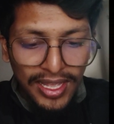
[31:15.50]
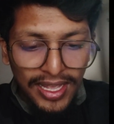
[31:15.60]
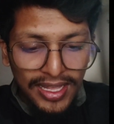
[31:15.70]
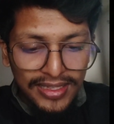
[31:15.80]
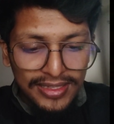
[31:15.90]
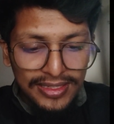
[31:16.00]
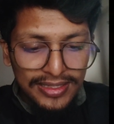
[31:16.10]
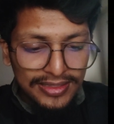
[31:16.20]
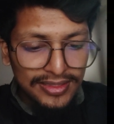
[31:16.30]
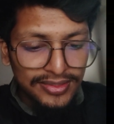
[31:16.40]
and
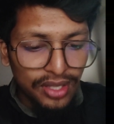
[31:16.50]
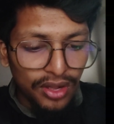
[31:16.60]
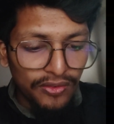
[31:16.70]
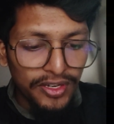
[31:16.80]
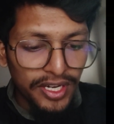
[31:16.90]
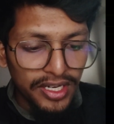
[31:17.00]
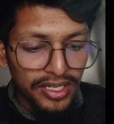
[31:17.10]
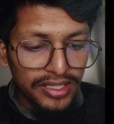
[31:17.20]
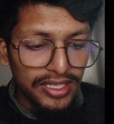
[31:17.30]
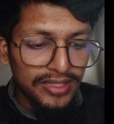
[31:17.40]
this is often harder
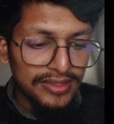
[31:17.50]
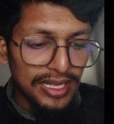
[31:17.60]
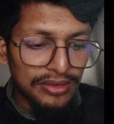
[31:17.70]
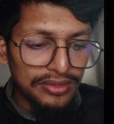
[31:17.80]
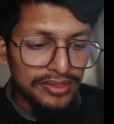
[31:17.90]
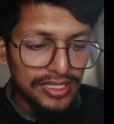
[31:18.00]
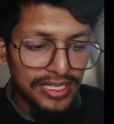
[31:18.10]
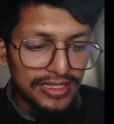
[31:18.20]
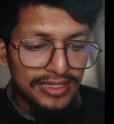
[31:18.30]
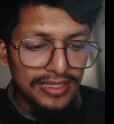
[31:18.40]
than it sounds.
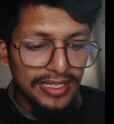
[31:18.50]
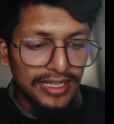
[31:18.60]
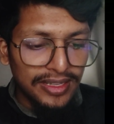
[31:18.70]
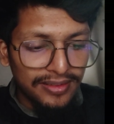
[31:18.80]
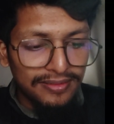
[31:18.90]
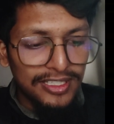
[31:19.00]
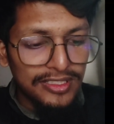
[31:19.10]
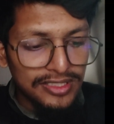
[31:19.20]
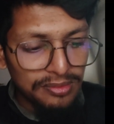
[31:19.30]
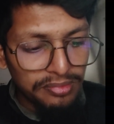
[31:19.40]
If the
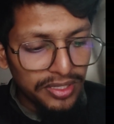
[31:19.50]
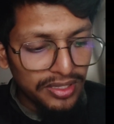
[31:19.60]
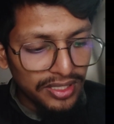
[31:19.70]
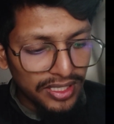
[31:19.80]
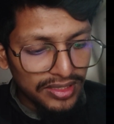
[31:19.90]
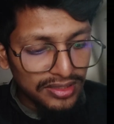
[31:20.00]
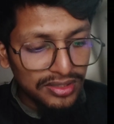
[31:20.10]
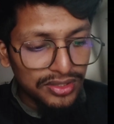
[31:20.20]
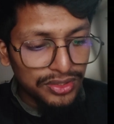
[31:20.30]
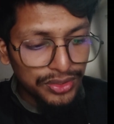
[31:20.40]
sample
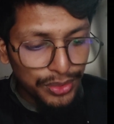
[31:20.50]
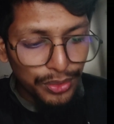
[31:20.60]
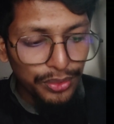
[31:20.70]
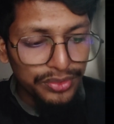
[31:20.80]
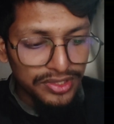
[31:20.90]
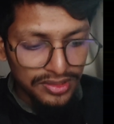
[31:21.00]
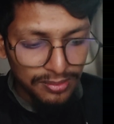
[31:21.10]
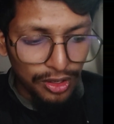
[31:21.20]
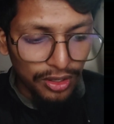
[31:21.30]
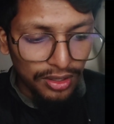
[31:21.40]
is too
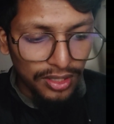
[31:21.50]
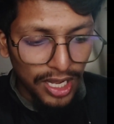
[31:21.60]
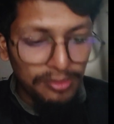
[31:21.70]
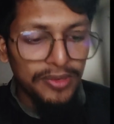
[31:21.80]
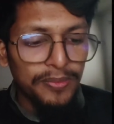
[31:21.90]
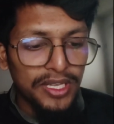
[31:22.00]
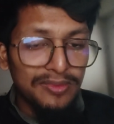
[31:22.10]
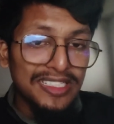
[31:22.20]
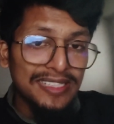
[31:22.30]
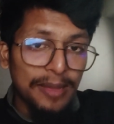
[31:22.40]
small, if
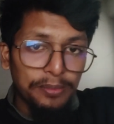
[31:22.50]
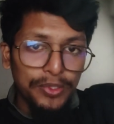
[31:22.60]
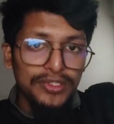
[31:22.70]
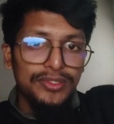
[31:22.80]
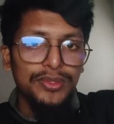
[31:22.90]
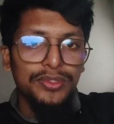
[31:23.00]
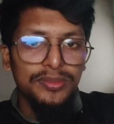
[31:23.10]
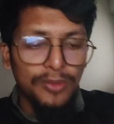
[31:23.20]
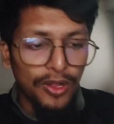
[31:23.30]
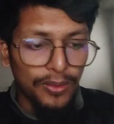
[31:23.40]
the sample is too
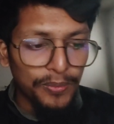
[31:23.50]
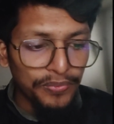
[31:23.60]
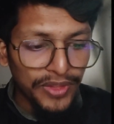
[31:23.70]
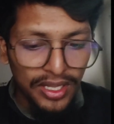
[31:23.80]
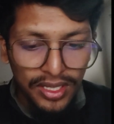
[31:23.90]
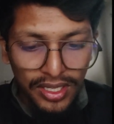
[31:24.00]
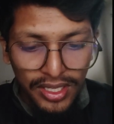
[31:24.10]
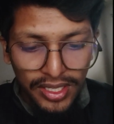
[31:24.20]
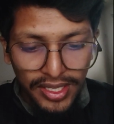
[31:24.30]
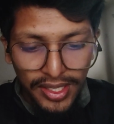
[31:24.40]
small,
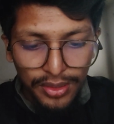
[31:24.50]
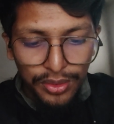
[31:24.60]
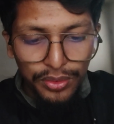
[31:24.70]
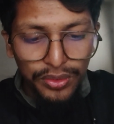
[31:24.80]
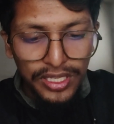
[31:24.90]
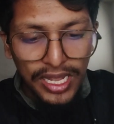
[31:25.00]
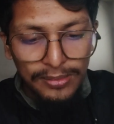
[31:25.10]
you will